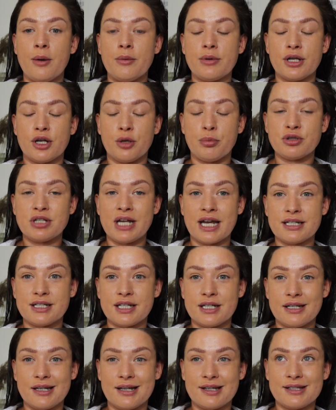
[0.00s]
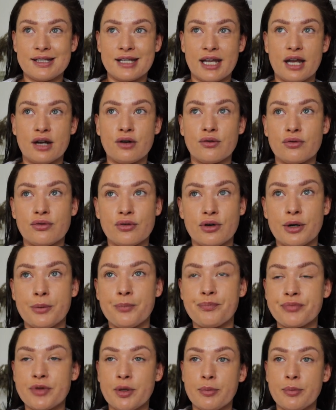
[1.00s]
you know, protecting your skin from